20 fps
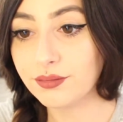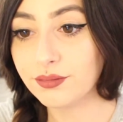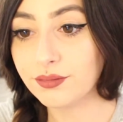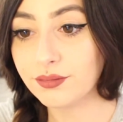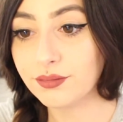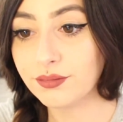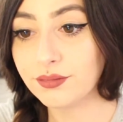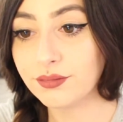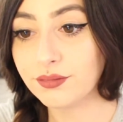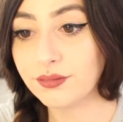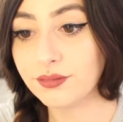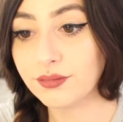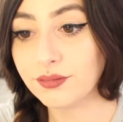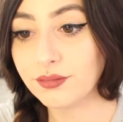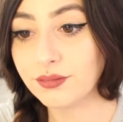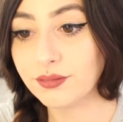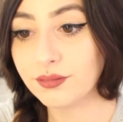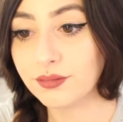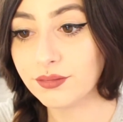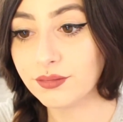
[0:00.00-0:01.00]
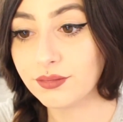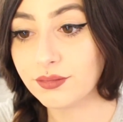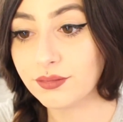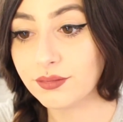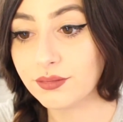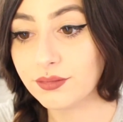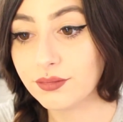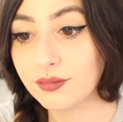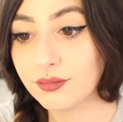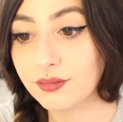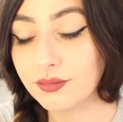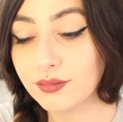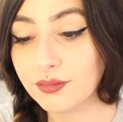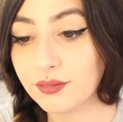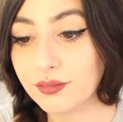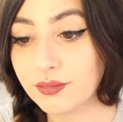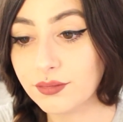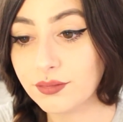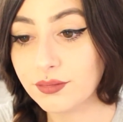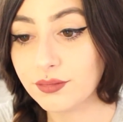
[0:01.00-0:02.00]

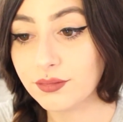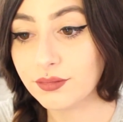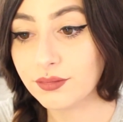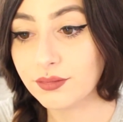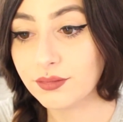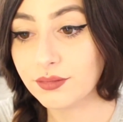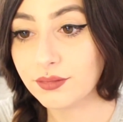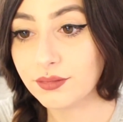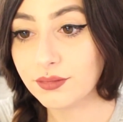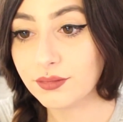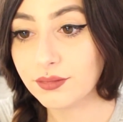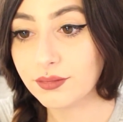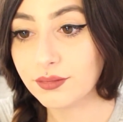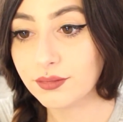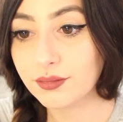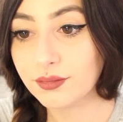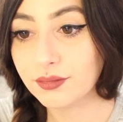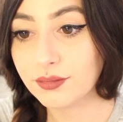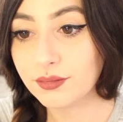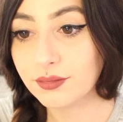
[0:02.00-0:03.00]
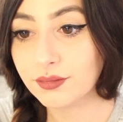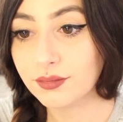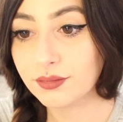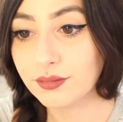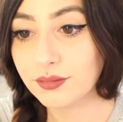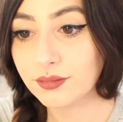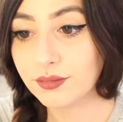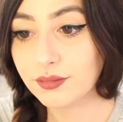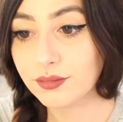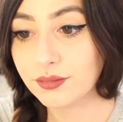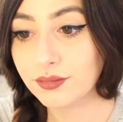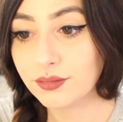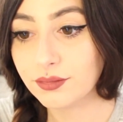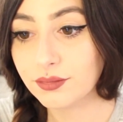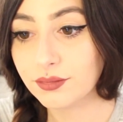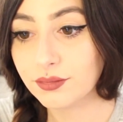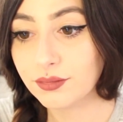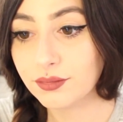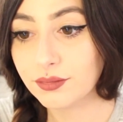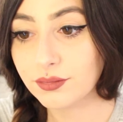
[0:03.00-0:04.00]

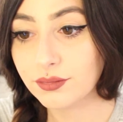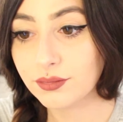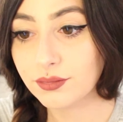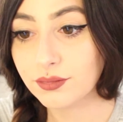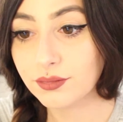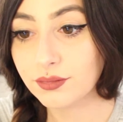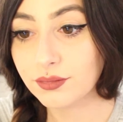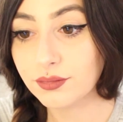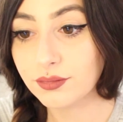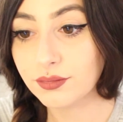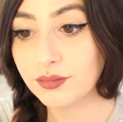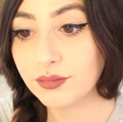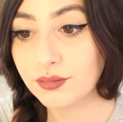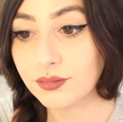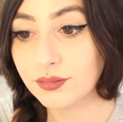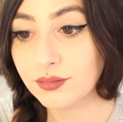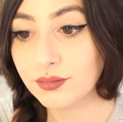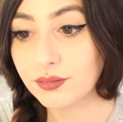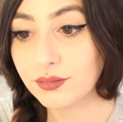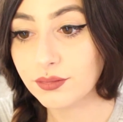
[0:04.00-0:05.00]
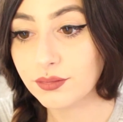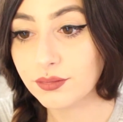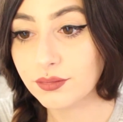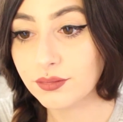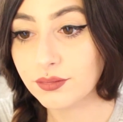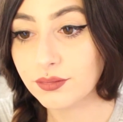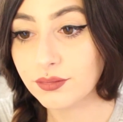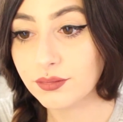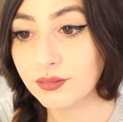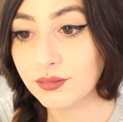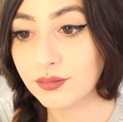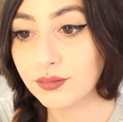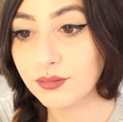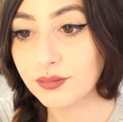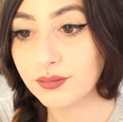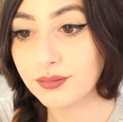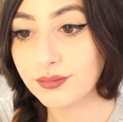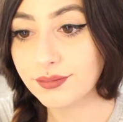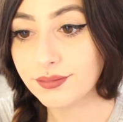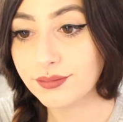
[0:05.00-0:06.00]

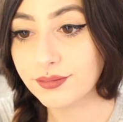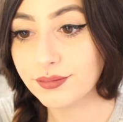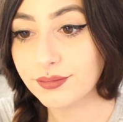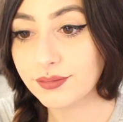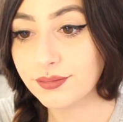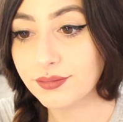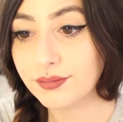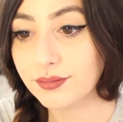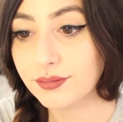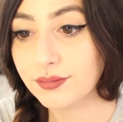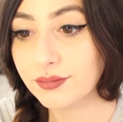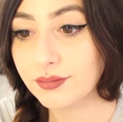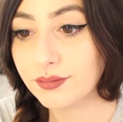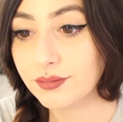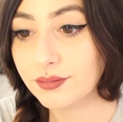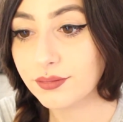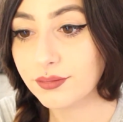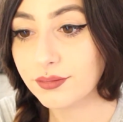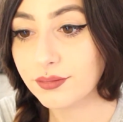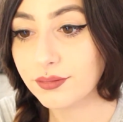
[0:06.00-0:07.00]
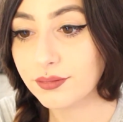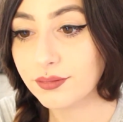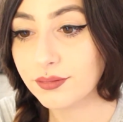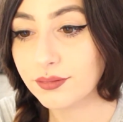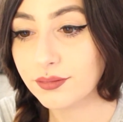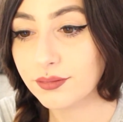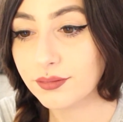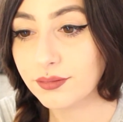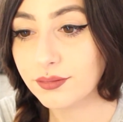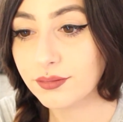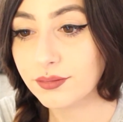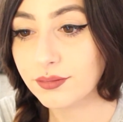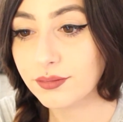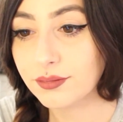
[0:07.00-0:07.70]
(silence)